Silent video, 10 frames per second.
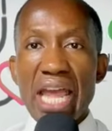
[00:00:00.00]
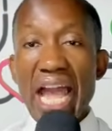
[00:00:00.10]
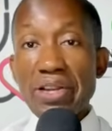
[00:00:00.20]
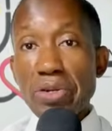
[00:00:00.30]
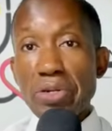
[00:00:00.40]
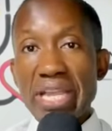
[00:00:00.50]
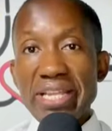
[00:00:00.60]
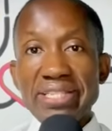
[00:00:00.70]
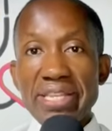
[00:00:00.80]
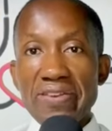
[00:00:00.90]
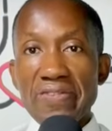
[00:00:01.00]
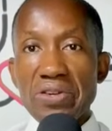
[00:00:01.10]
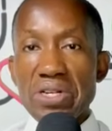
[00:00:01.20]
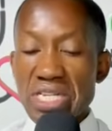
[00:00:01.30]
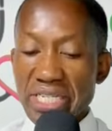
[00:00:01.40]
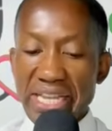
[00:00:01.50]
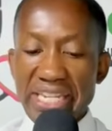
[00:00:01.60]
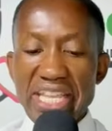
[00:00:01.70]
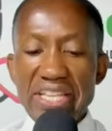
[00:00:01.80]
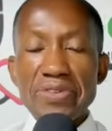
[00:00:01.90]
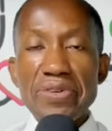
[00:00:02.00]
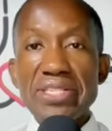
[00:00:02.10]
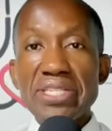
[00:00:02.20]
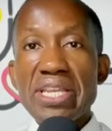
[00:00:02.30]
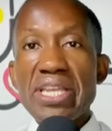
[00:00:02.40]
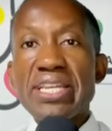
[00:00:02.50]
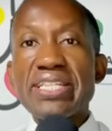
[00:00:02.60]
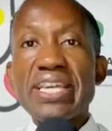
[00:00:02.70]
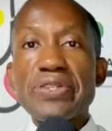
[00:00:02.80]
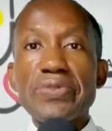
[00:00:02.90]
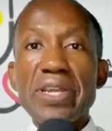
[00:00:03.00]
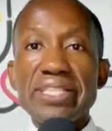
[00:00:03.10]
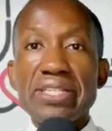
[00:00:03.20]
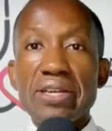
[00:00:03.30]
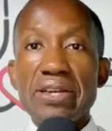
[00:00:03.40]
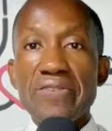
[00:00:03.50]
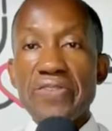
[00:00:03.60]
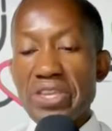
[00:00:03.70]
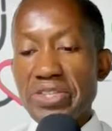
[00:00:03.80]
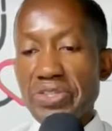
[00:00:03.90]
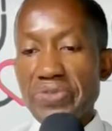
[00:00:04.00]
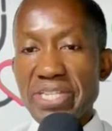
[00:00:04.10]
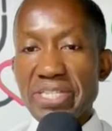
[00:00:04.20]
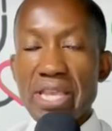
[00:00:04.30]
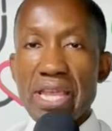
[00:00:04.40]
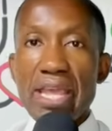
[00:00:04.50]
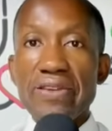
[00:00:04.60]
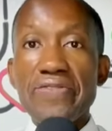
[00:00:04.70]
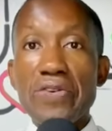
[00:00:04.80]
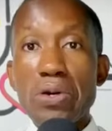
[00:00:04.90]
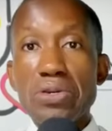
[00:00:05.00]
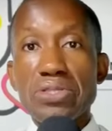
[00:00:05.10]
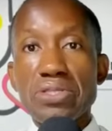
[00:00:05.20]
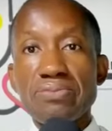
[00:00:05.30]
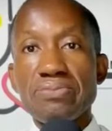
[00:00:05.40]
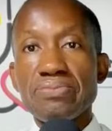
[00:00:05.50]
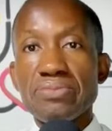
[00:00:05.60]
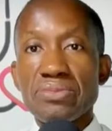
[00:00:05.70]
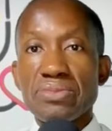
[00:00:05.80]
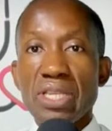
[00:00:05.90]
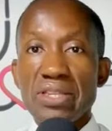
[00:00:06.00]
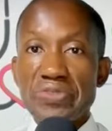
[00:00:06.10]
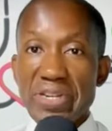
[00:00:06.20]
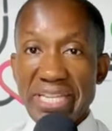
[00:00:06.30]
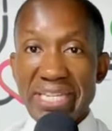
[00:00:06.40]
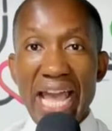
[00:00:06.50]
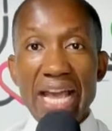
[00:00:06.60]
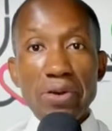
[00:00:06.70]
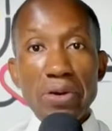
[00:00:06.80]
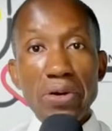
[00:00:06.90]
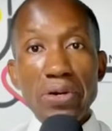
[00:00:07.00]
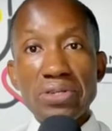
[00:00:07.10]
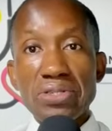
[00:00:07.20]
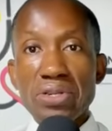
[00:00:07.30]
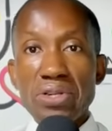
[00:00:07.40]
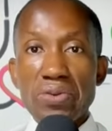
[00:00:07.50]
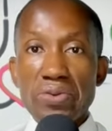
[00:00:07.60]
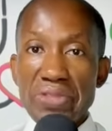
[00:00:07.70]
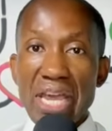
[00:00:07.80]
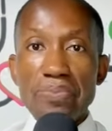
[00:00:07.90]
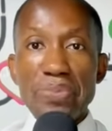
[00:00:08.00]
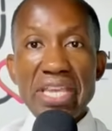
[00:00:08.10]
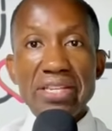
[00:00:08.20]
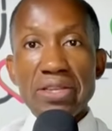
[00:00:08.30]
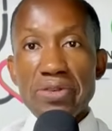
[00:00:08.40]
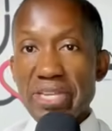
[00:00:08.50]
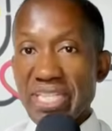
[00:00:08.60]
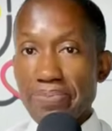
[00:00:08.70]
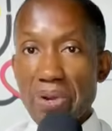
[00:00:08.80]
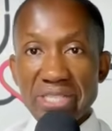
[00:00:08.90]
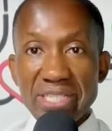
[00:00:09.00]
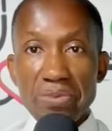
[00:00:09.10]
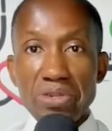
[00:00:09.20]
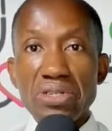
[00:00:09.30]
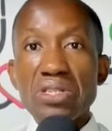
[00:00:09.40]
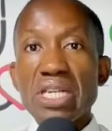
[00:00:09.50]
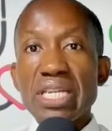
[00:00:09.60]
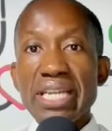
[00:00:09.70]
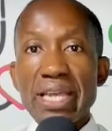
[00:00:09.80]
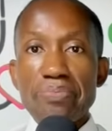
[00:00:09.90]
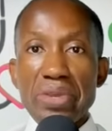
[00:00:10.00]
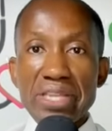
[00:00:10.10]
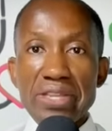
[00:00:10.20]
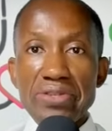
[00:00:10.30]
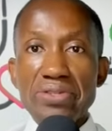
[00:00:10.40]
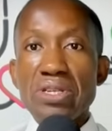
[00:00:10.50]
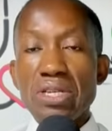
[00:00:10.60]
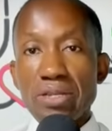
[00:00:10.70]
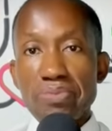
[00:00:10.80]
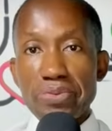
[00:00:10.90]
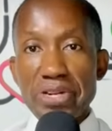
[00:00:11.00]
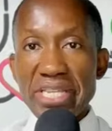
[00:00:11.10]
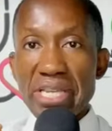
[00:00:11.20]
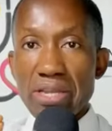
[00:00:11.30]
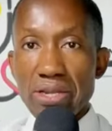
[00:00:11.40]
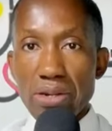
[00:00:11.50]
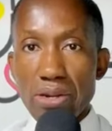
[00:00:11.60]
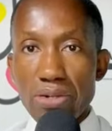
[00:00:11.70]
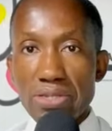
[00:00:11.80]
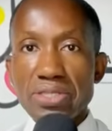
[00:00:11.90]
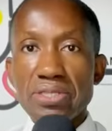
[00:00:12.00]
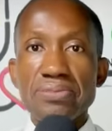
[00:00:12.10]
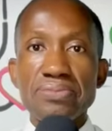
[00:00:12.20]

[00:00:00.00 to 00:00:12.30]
Alcohol itself can increase the risk of injuries and falls. Drinking alcohol without being responsible can make you break laws,